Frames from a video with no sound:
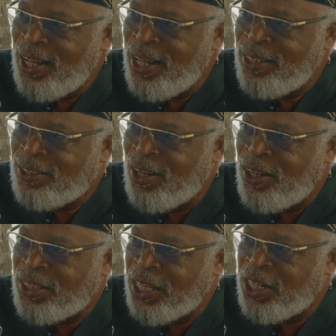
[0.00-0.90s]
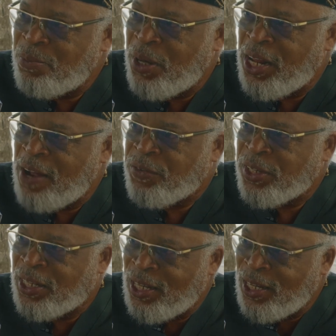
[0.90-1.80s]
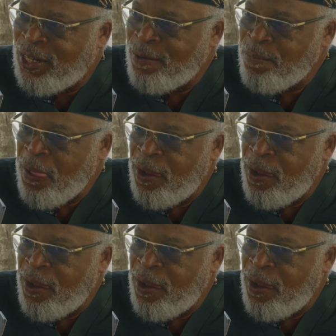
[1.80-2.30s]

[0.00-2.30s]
and start thinking about Africa,